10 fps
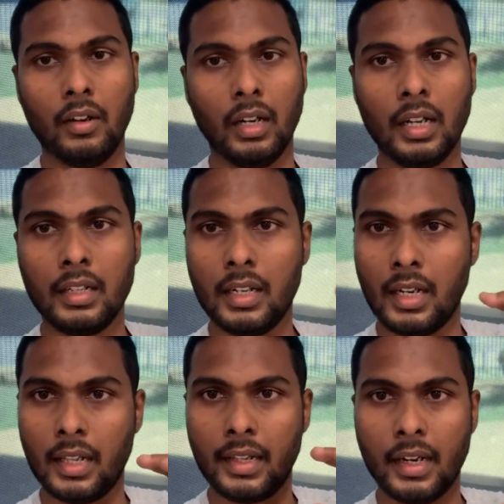I will
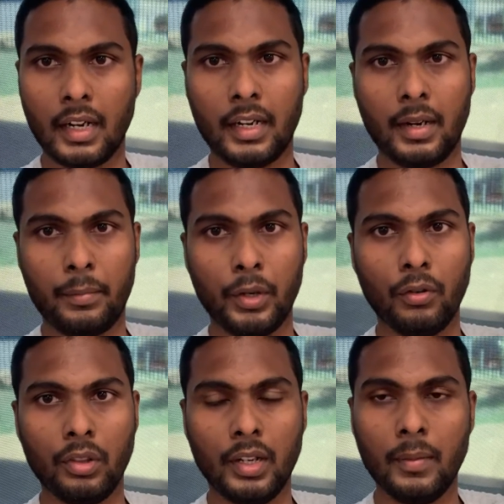see you all
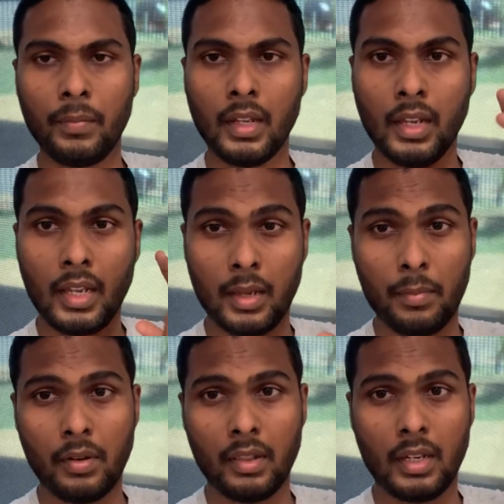after I finish my
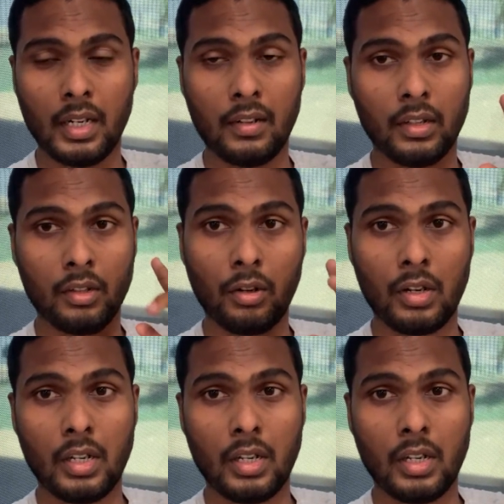medical checkup.